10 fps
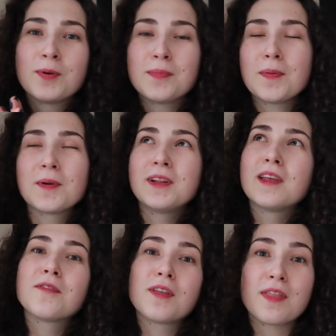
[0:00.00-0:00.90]
when people
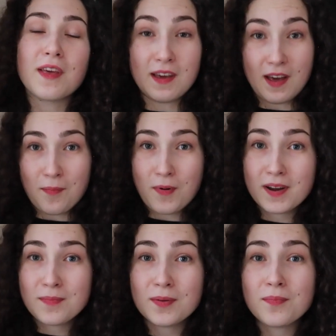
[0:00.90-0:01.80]
live in the
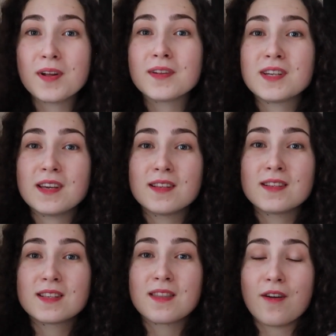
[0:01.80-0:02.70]
apartment
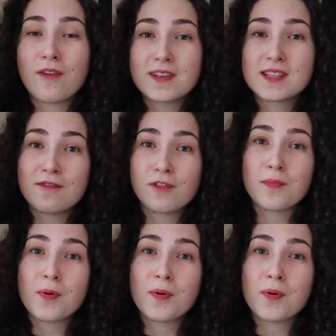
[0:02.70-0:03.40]
buildings. There are several